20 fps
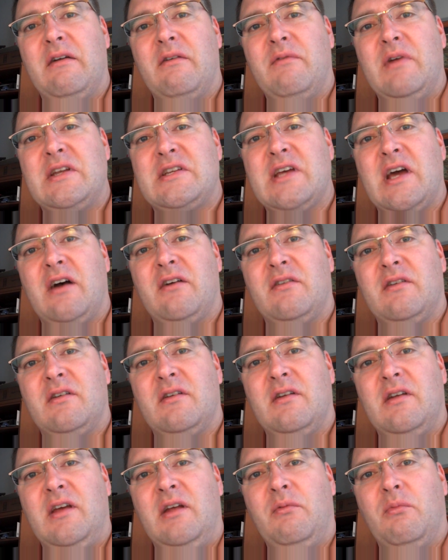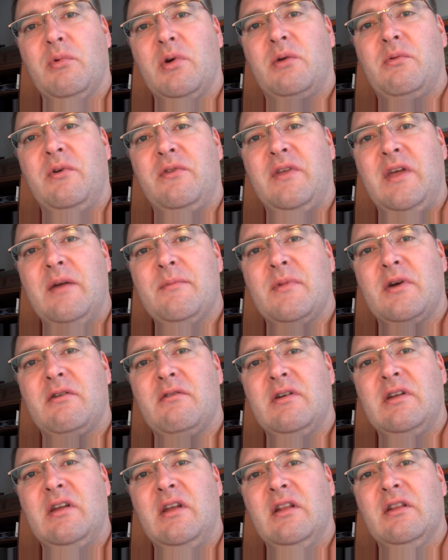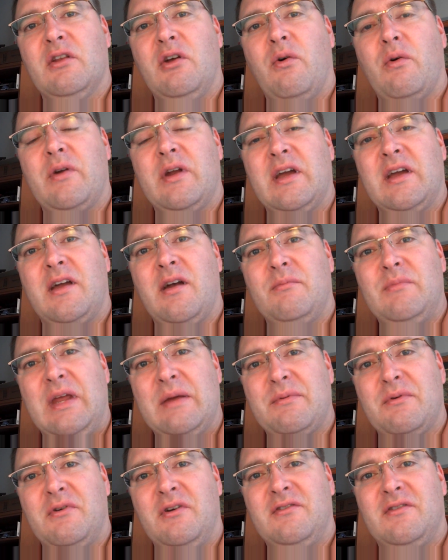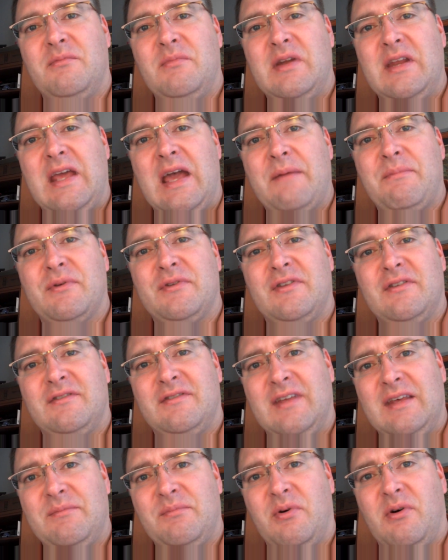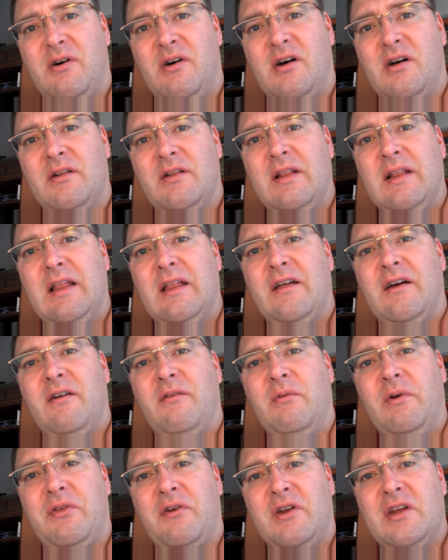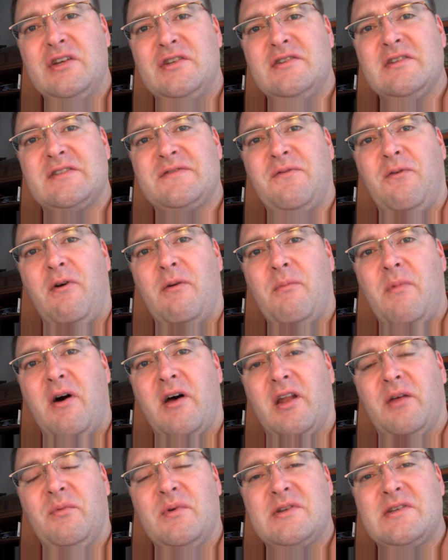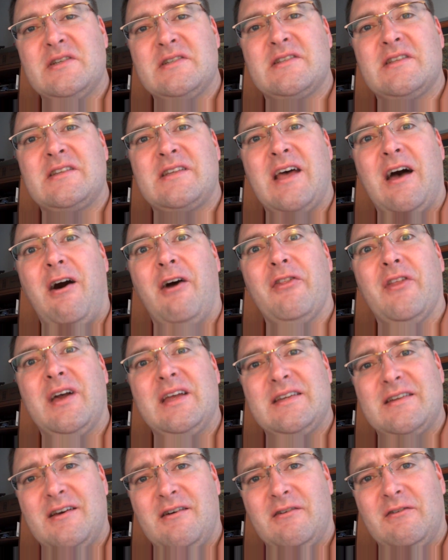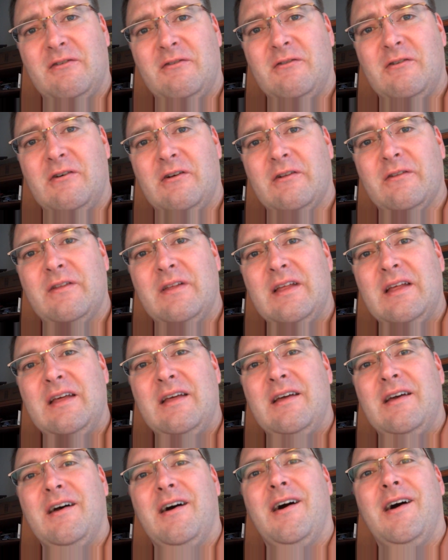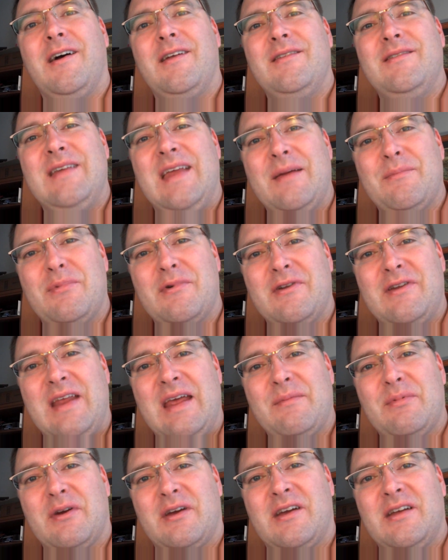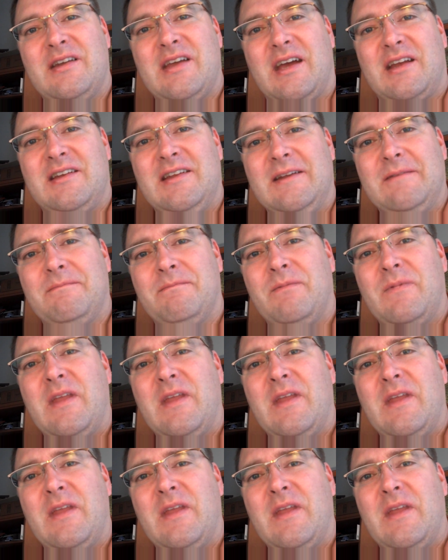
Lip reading: reach out and work with immigrant and lower income neighborhoods in Minneapolis and St. Paul with our Issues Forum model, which is the online town hall, neighbor to neighbor connecting.